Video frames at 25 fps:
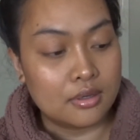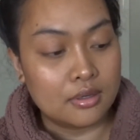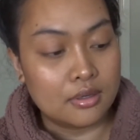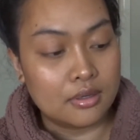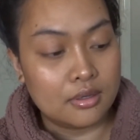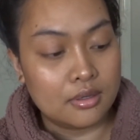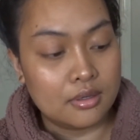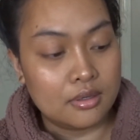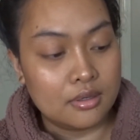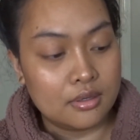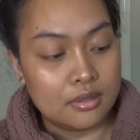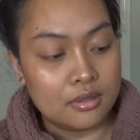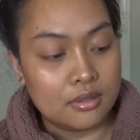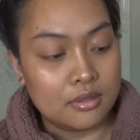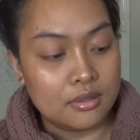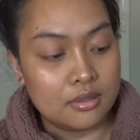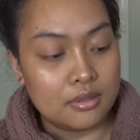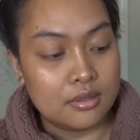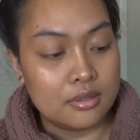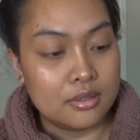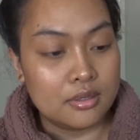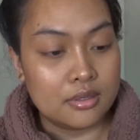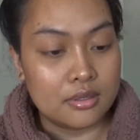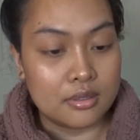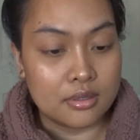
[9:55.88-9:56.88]
and
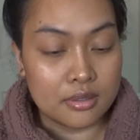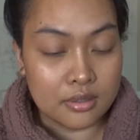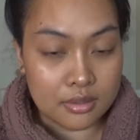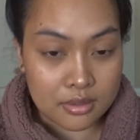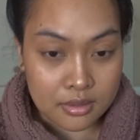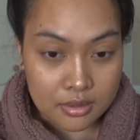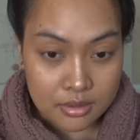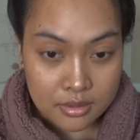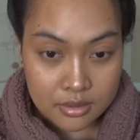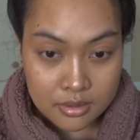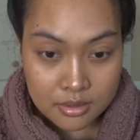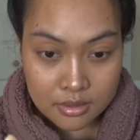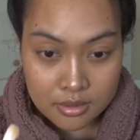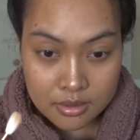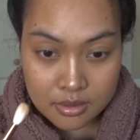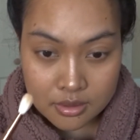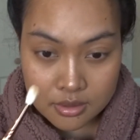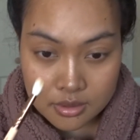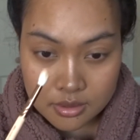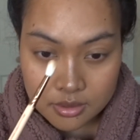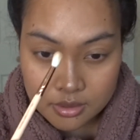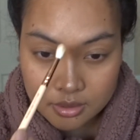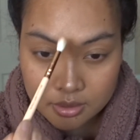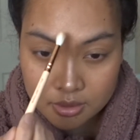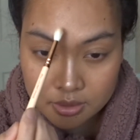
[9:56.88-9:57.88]

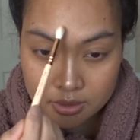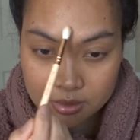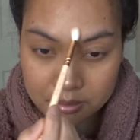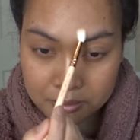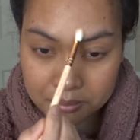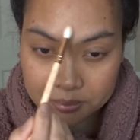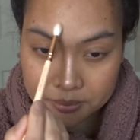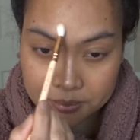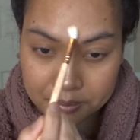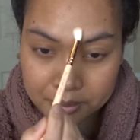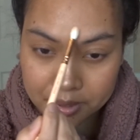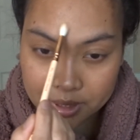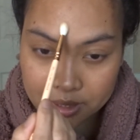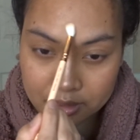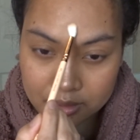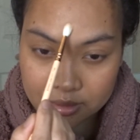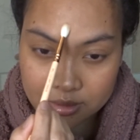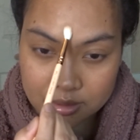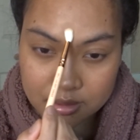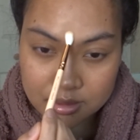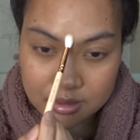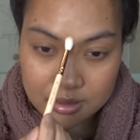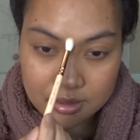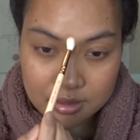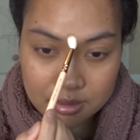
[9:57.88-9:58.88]
a bit